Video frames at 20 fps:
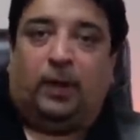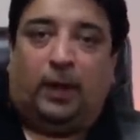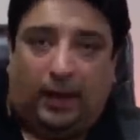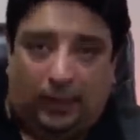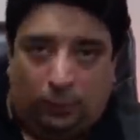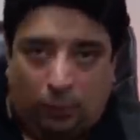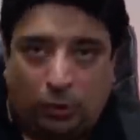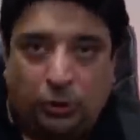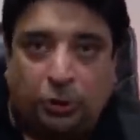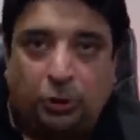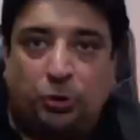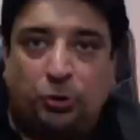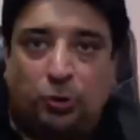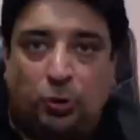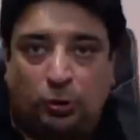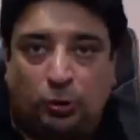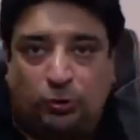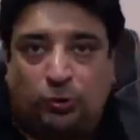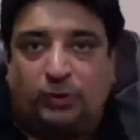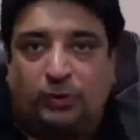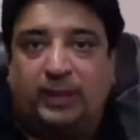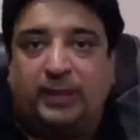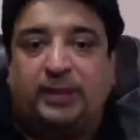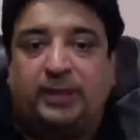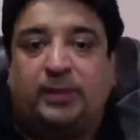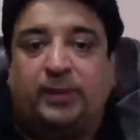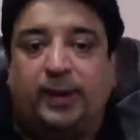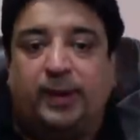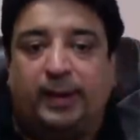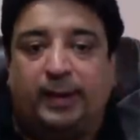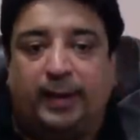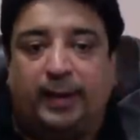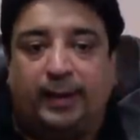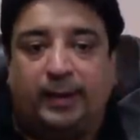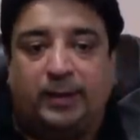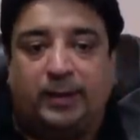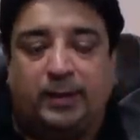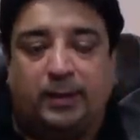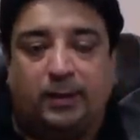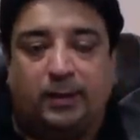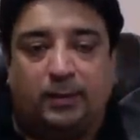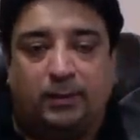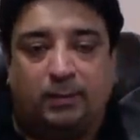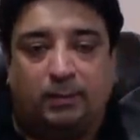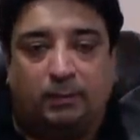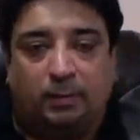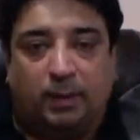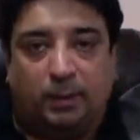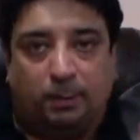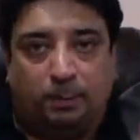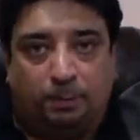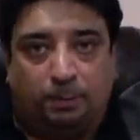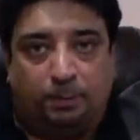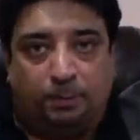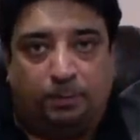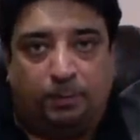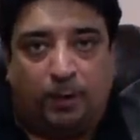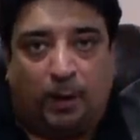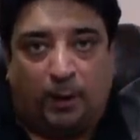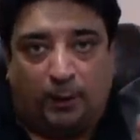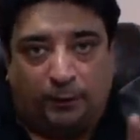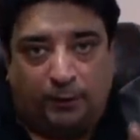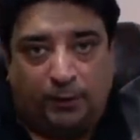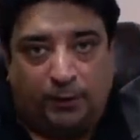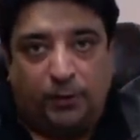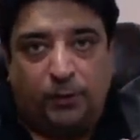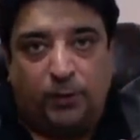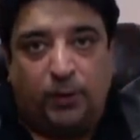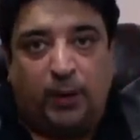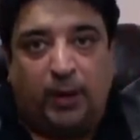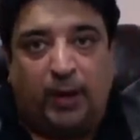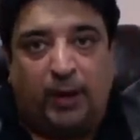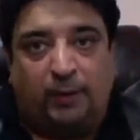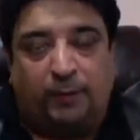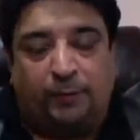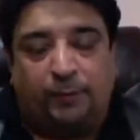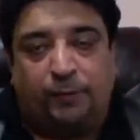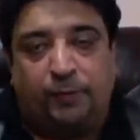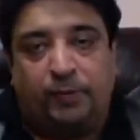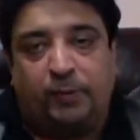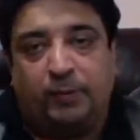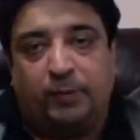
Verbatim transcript: I want you to go through these 3 links, but after you have